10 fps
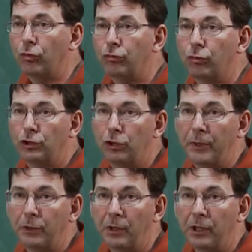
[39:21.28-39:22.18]
also
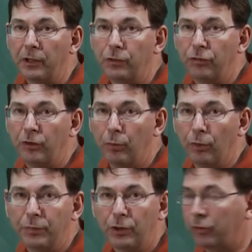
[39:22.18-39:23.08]
geometrically
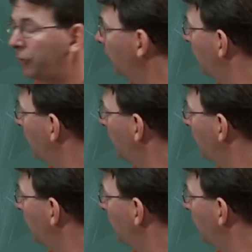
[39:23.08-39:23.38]
reducible because